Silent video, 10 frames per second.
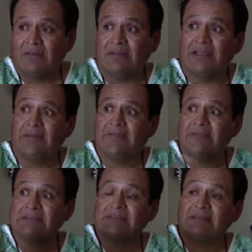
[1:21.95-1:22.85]

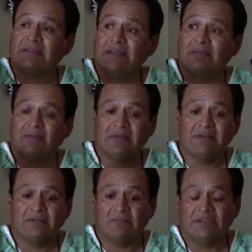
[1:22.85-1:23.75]
ambulance came,
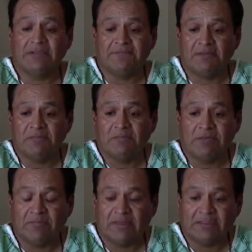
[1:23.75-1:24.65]
and when they found me,
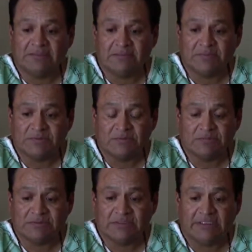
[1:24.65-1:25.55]
my body temperature
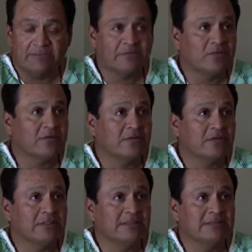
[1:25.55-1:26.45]
was 94
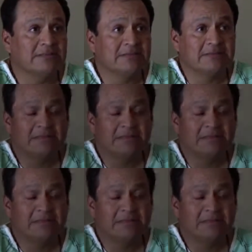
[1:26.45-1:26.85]
degrees.